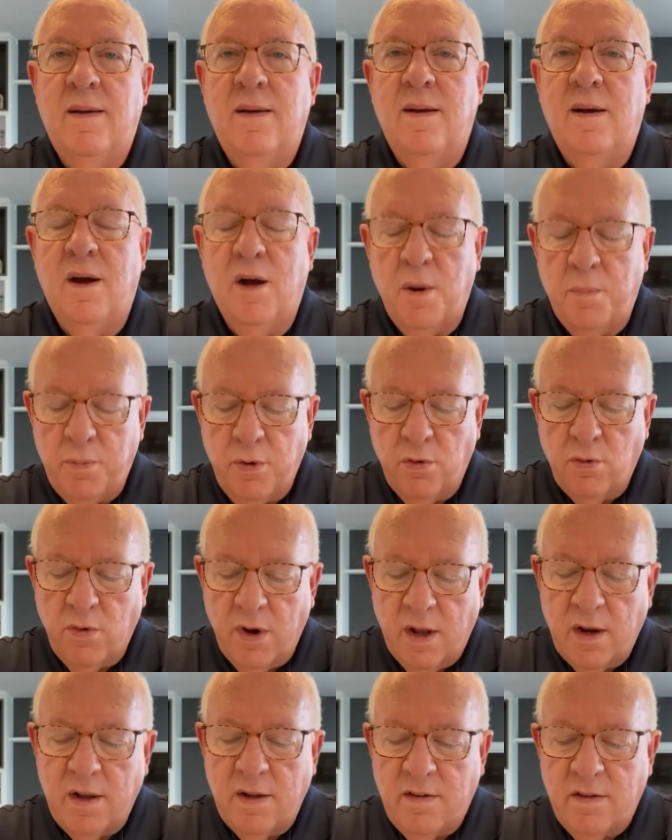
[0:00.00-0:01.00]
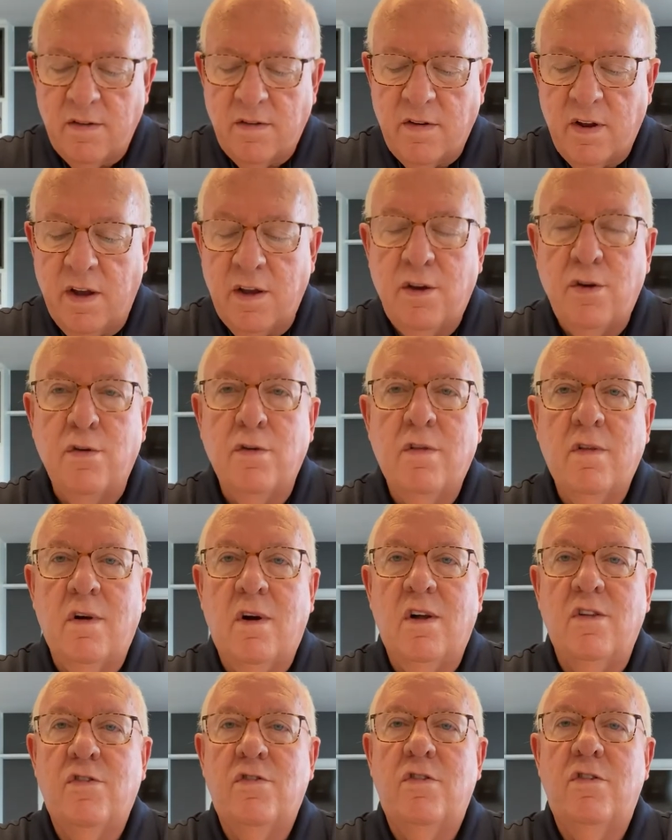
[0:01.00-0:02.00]
I hope you're ready to take your
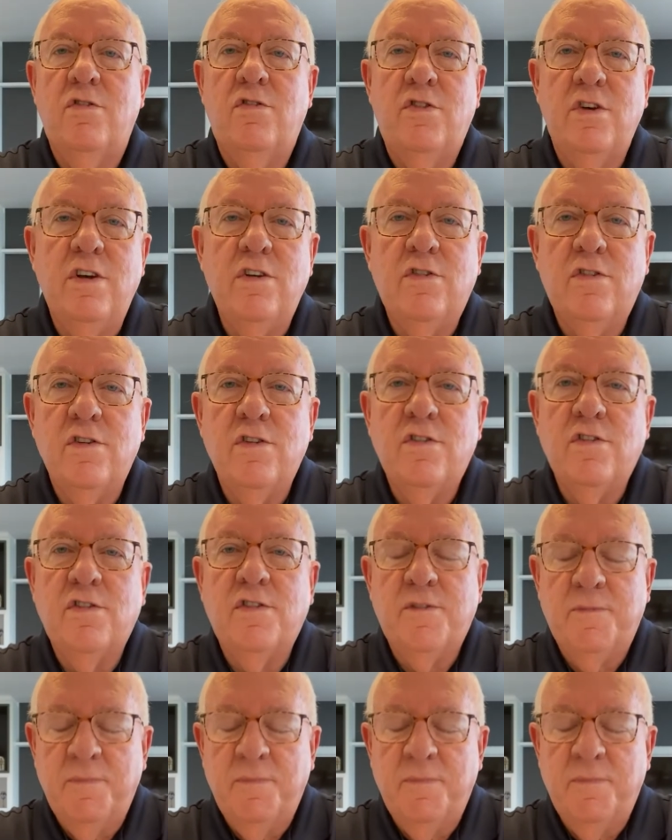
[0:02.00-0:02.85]
thoughts to Jesus.